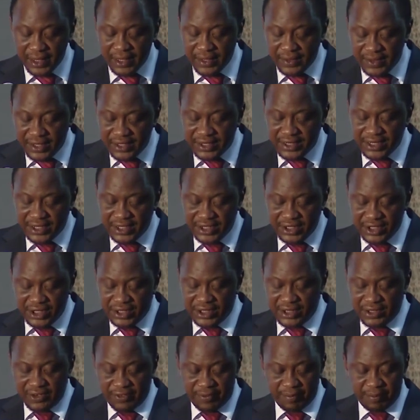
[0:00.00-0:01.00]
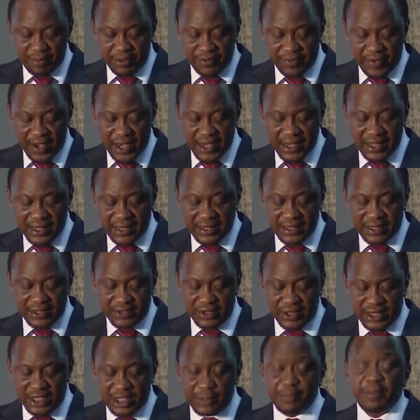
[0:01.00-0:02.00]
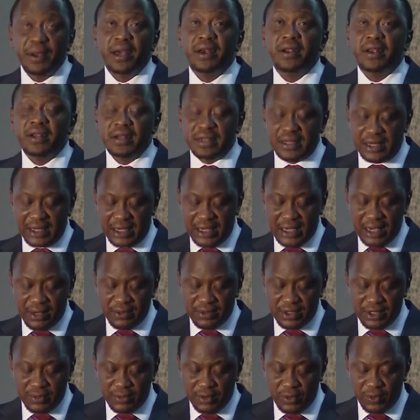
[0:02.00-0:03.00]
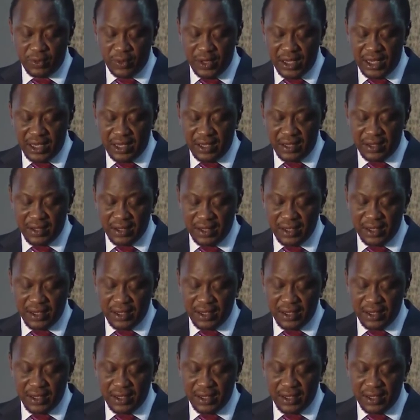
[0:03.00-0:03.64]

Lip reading: This initiative provides a transparent and accountable way